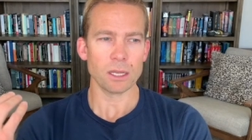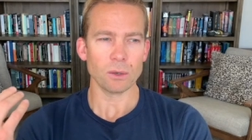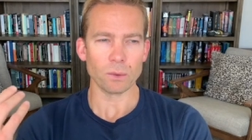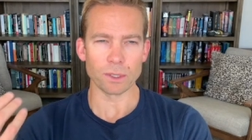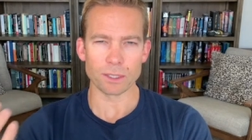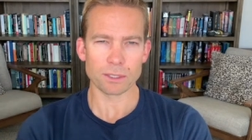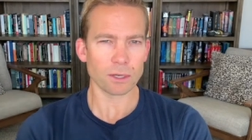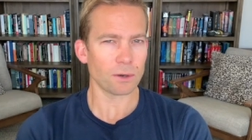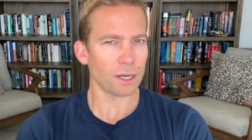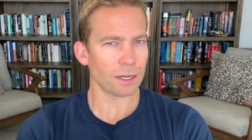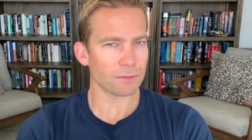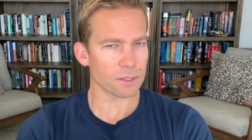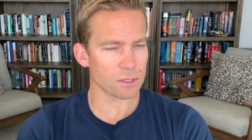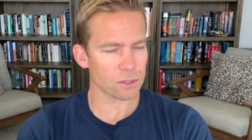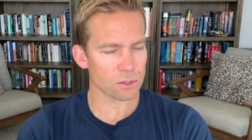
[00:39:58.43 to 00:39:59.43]
we don't
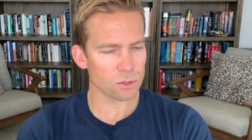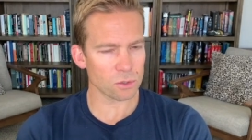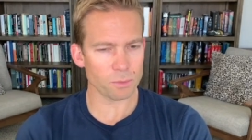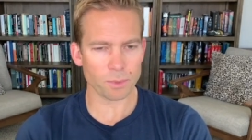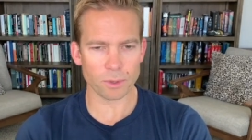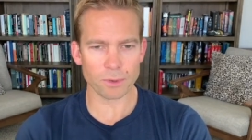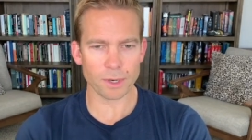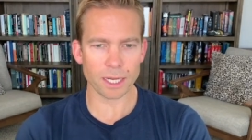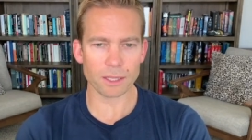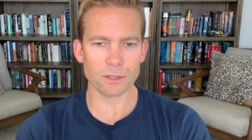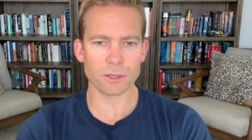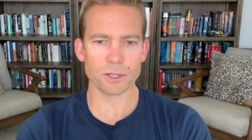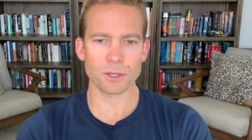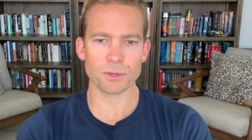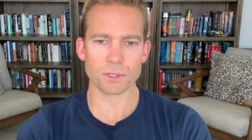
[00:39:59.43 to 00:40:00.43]
have a super
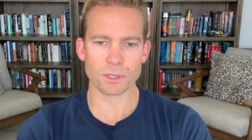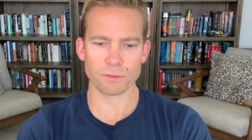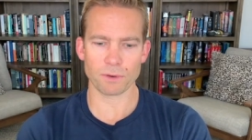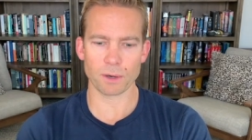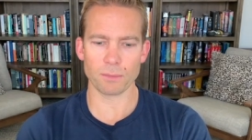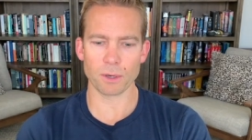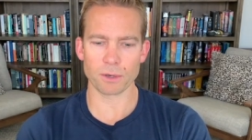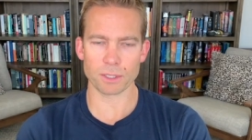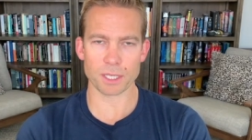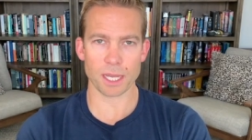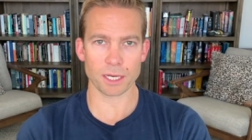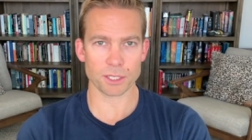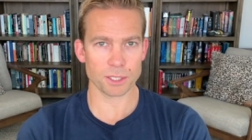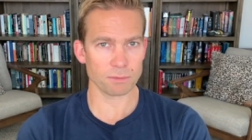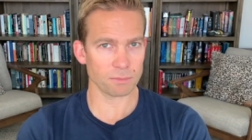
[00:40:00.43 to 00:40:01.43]
regular use of our bonus
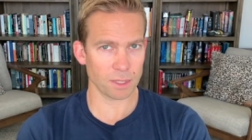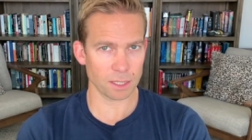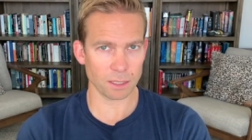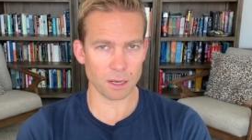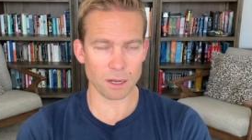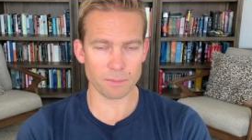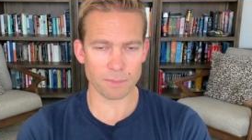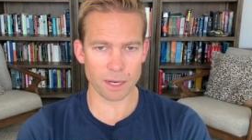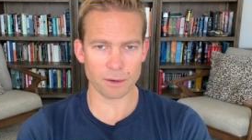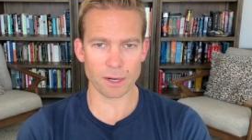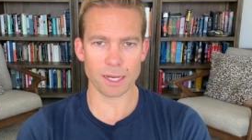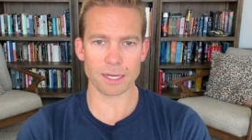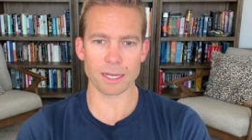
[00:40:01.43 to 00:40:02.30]
action in combat right